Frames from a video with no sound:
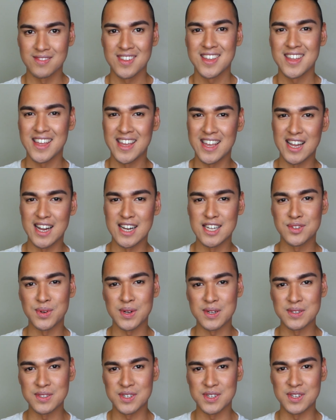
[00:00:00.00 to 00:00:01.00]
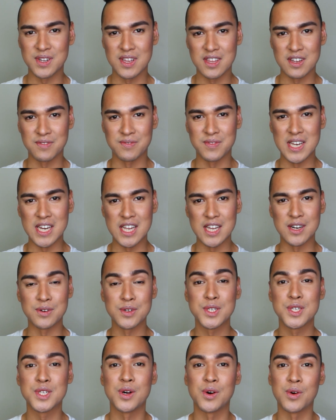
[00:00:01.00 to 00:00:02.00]
Hey guys, welcome to another video.
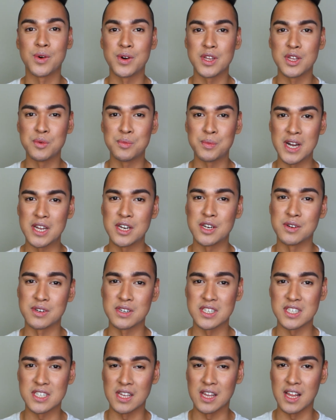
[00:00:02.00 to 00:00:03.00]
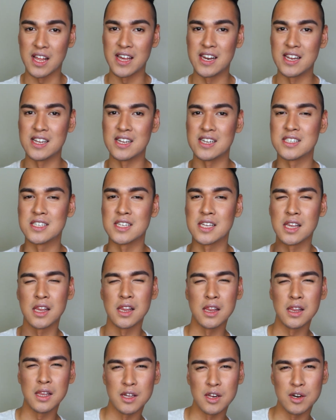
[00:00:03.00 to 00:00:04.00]
So you might notice the lighting is a
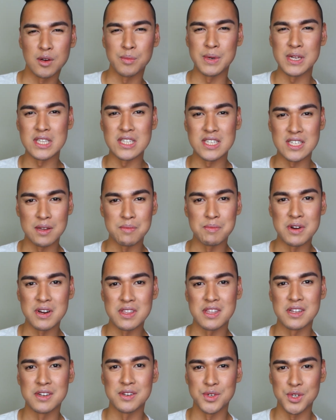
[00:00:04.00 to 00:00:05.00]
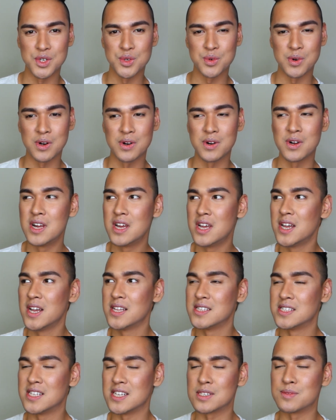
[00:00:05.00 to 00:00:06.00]
little bit dimmer than usual.
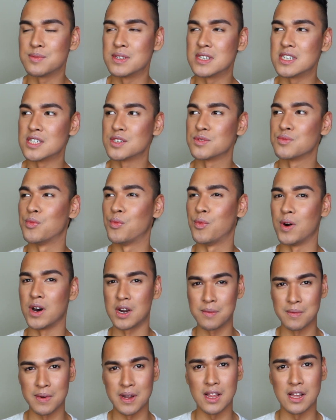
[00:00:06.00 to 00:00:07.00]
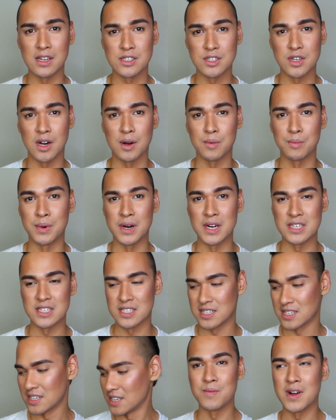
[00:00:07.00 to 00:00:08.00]
That's because one of my lights got
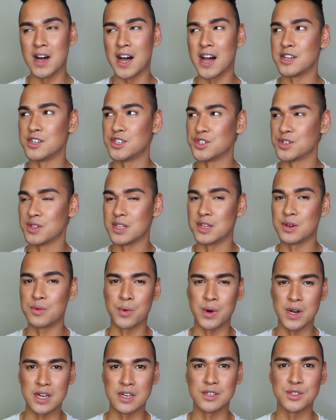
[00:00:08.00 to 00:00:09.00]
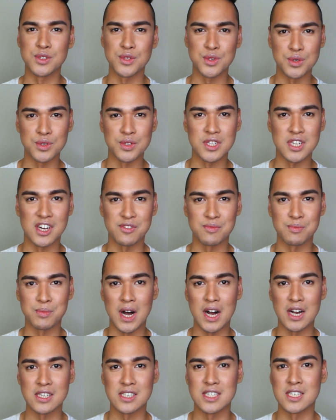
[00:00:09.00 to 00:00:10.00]
busted. I usually run two
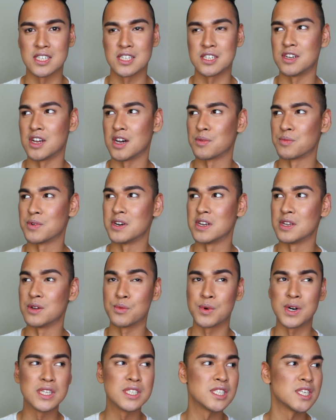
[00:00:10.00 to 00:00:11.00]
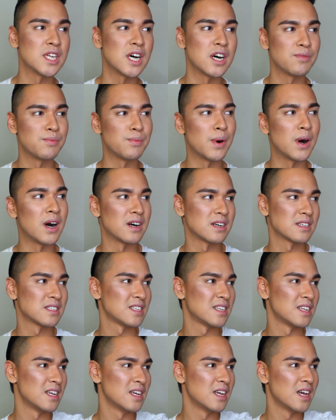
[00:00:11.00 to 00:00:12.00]
softboxes, so now I'm running one softbox.